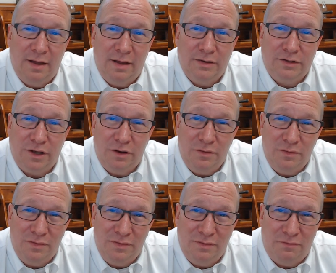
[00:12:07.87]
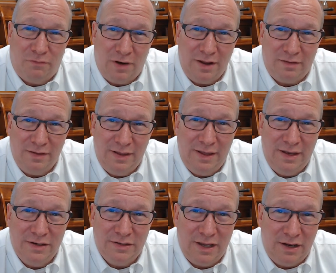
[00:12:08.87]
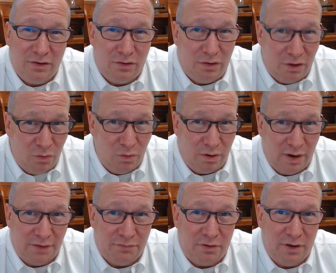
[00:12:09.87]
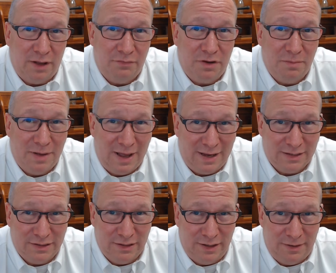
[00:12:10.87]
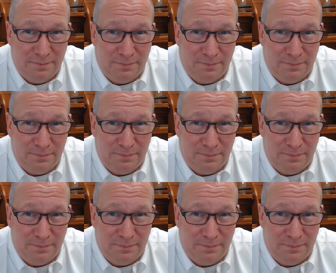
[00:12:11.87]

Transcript: So frankly, it is a lower level of capacity.